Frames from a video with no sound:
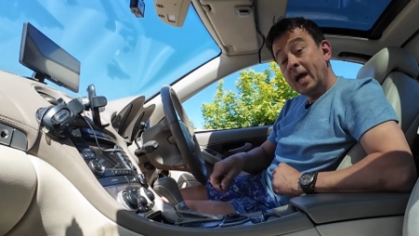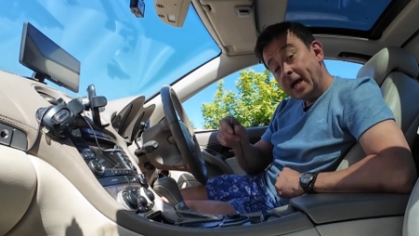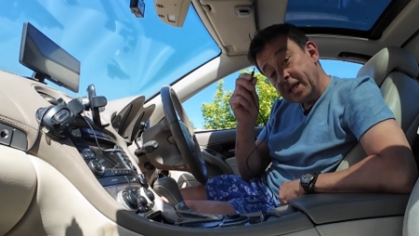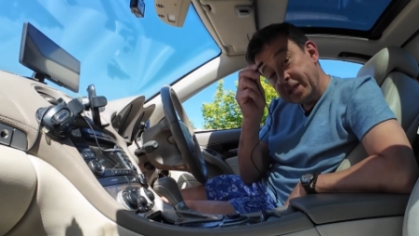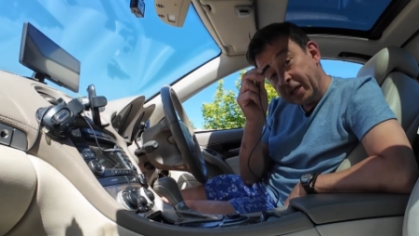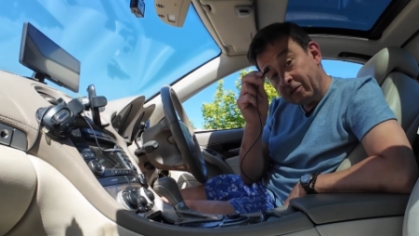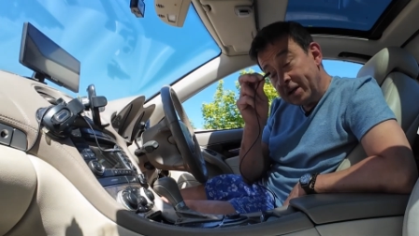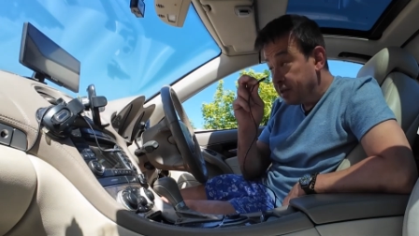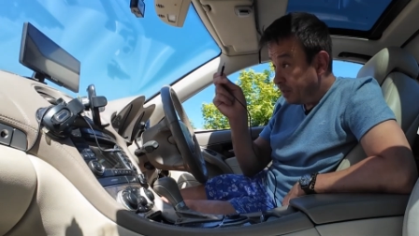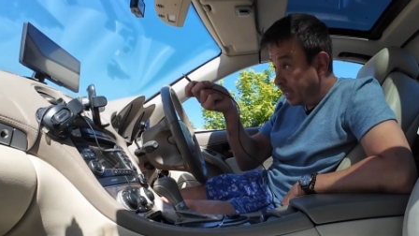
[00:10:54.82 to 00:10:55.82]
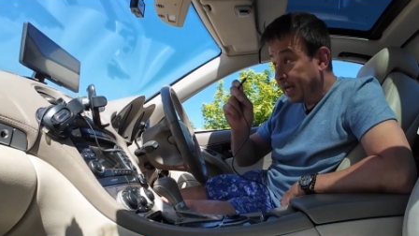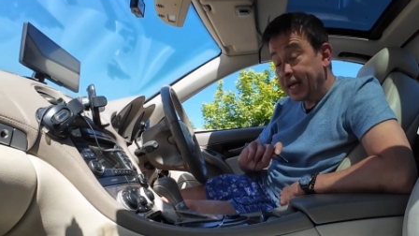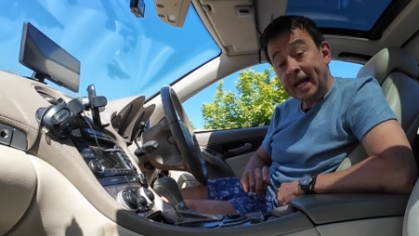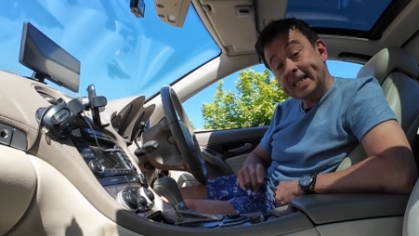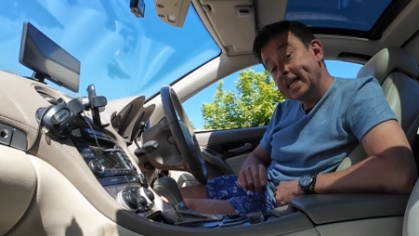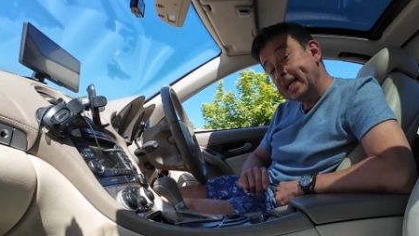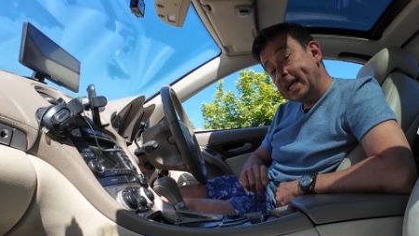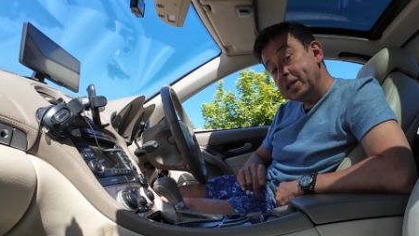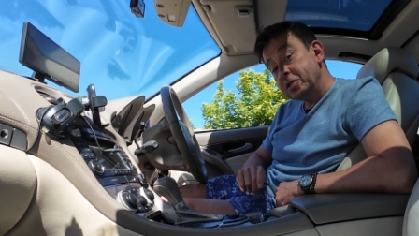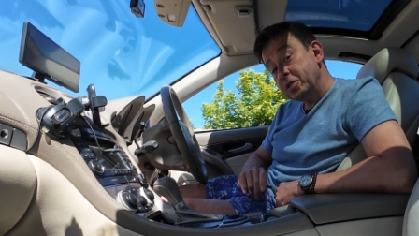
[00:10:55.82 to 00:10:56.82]
And then the other end, you then connect it
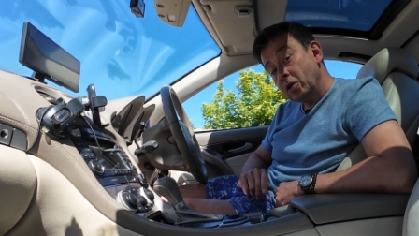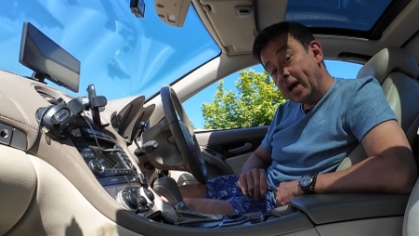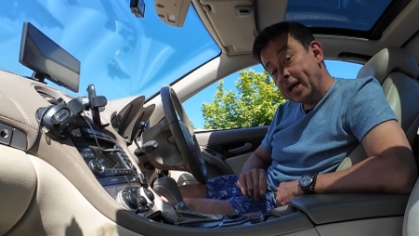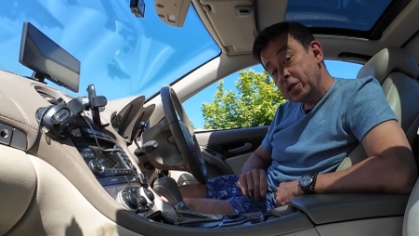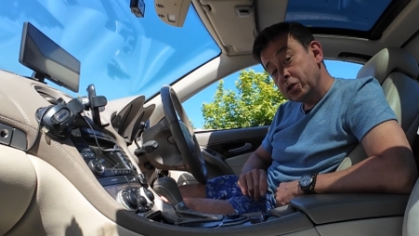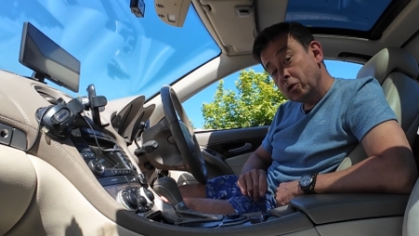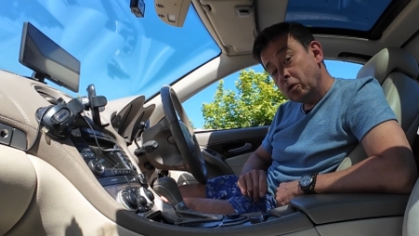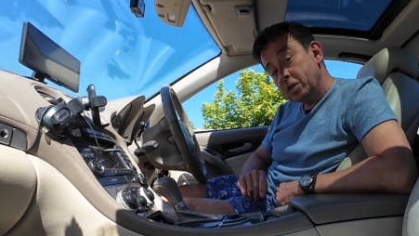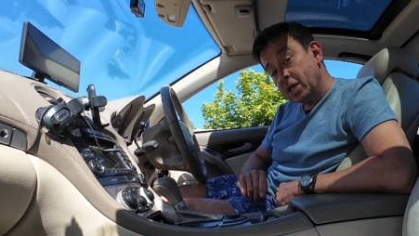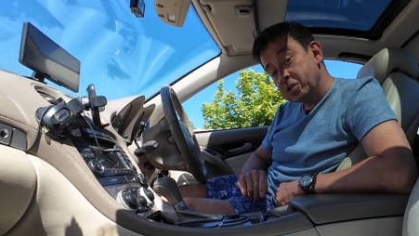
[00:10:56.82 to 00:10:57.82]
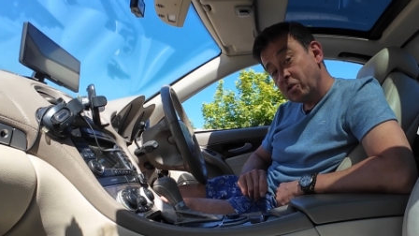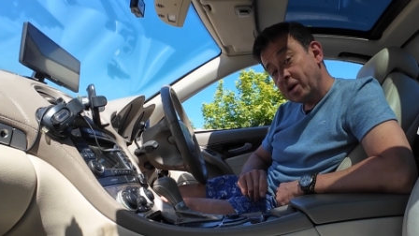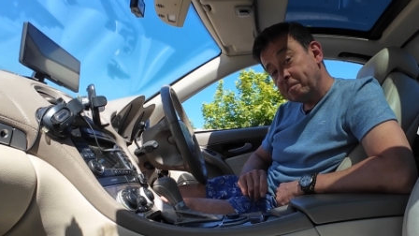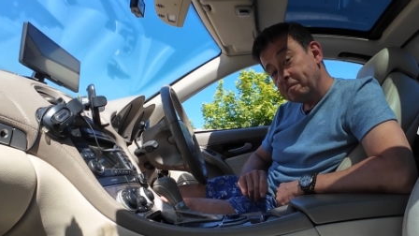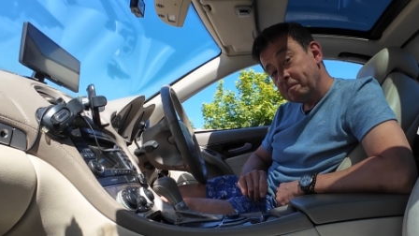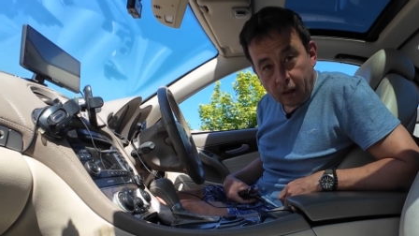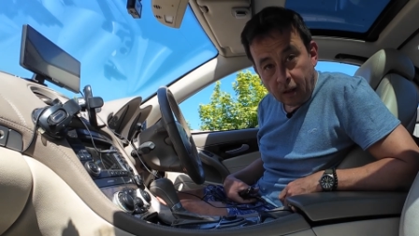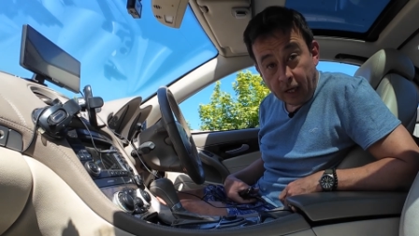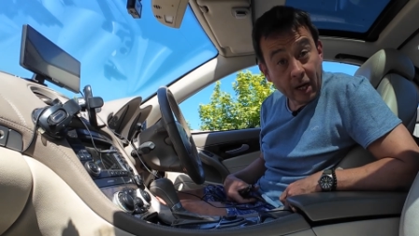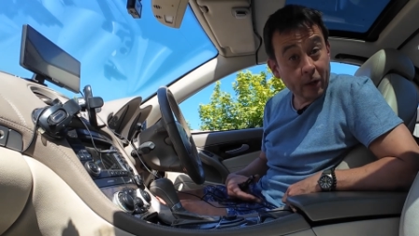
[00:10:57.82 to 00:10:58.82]
into your A-Sure touchscreen.
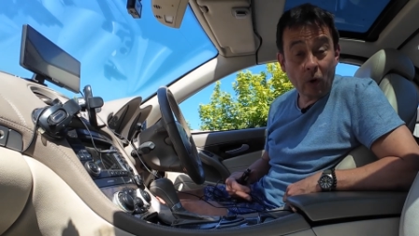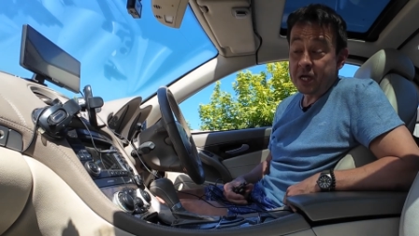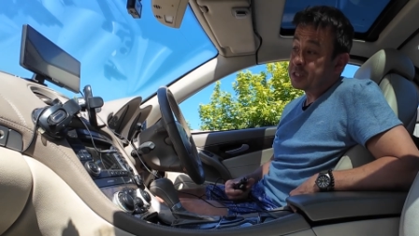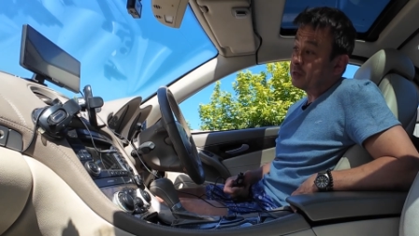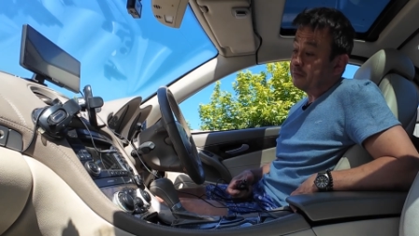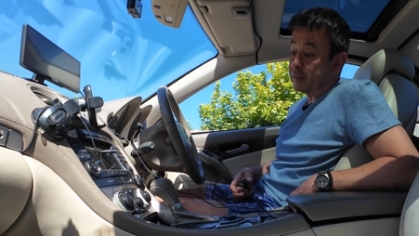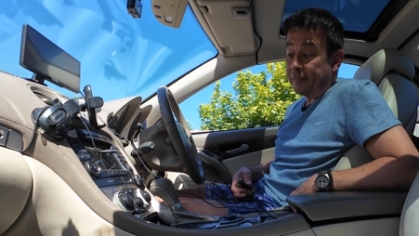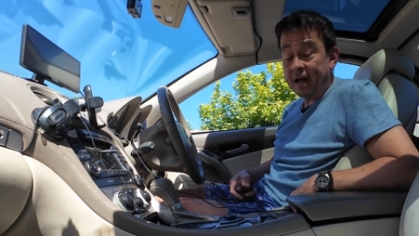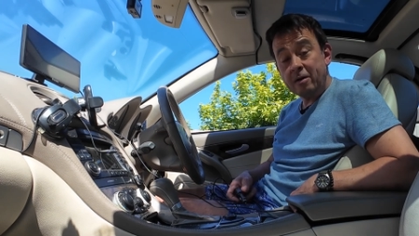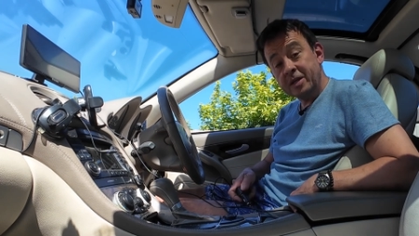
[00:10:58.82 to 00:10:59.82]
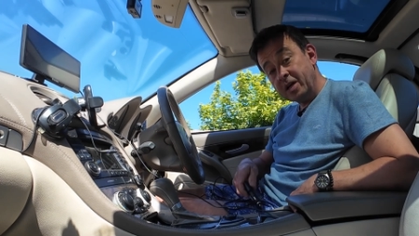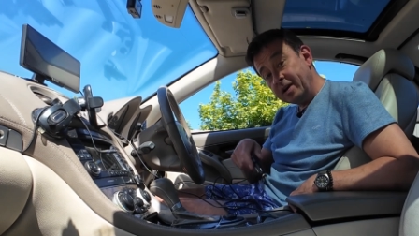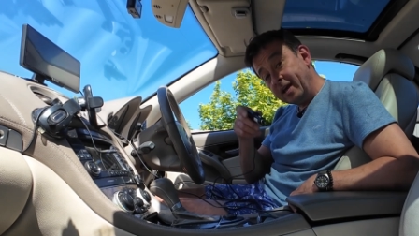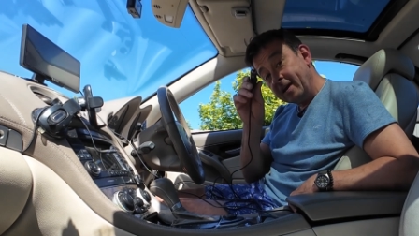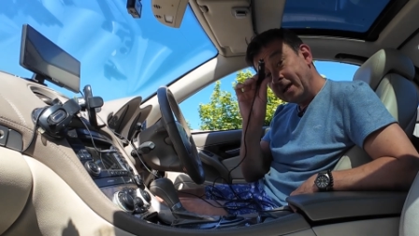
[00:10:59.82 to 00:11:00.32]
And likewise, for the power of the unit,